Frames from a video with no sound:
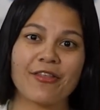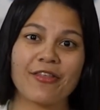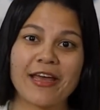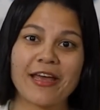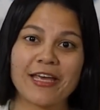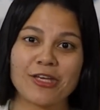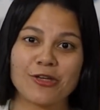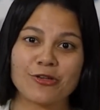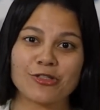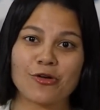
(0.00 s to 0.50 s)

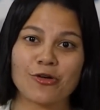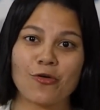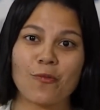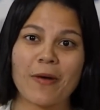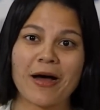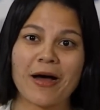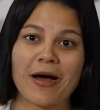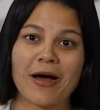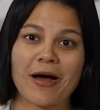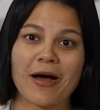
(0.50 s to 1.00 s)
Thank you so
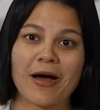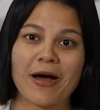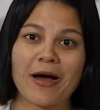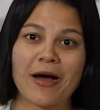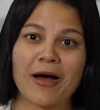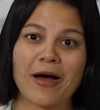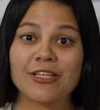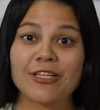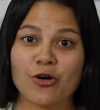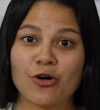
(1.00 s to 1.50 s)
much
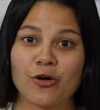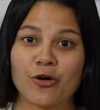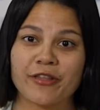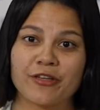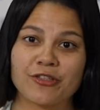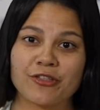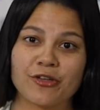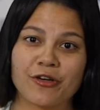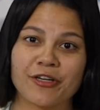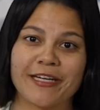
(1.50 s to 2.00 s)
and enjoy
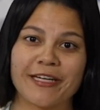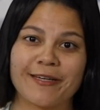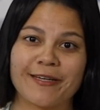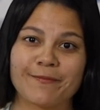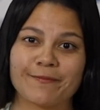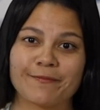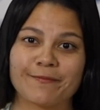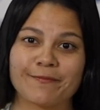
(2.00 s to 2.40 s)
the journey.